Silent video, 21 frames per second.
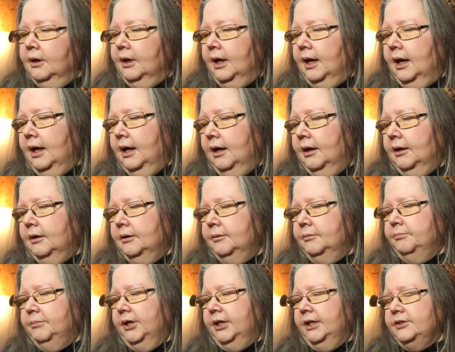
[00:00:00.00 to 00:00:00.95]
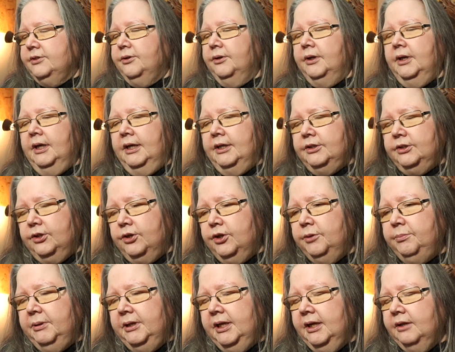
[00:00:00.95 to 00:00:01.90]
but it
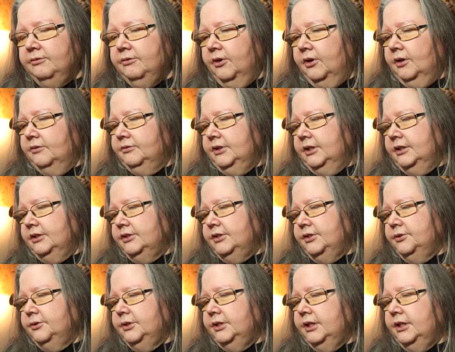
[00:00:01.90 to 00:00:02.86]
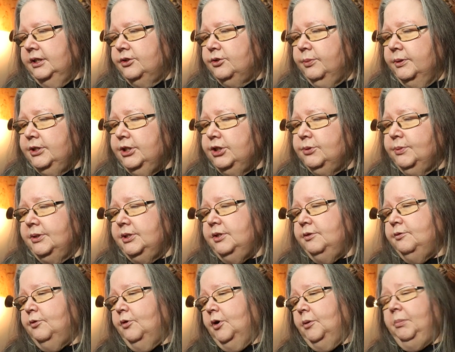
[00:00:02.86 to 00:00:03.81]
could be involved into the
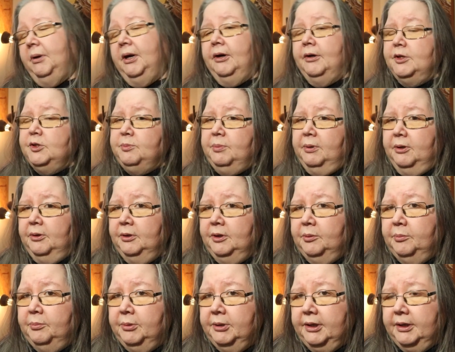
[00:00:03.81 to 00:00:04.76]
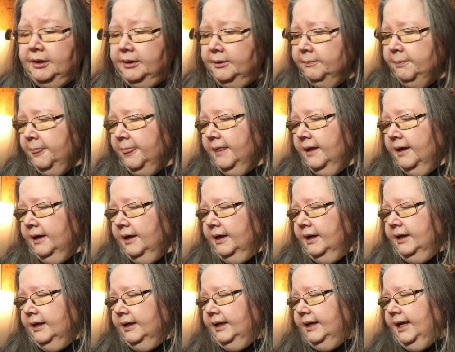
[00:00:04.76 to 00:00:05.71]
2024 Paris Paralympic
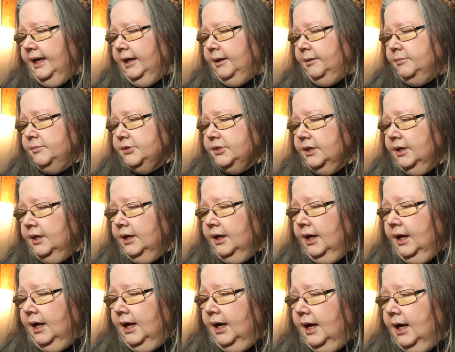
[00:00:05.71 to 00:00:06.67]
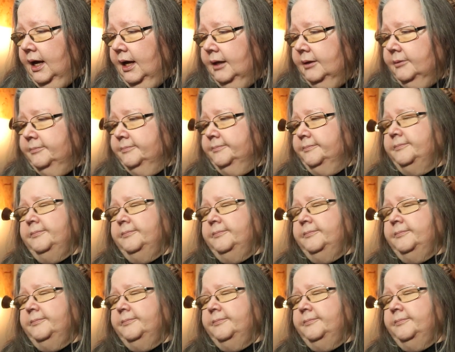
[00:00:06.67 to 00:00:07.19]
Games. I